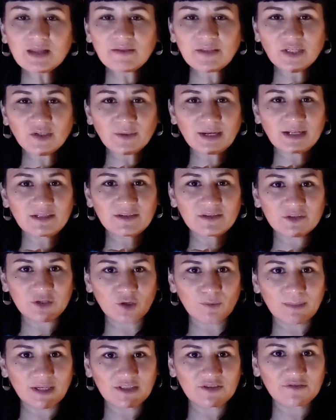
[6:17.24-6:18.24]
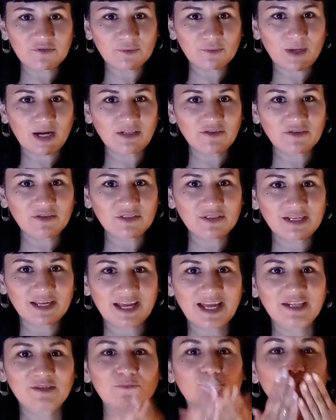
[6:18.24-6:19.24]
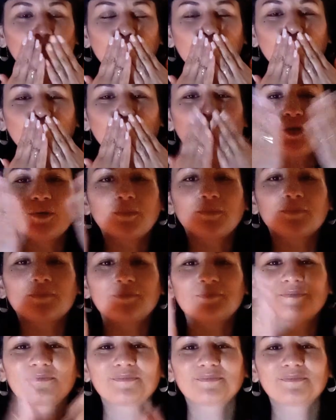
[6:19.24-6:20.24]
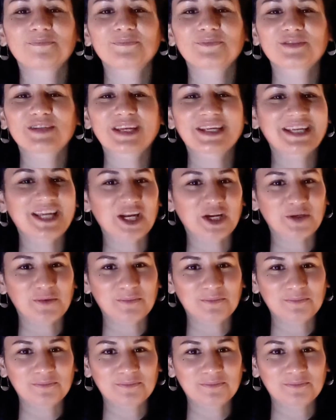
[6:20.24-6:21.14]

thank you guys so much for watching, and take care.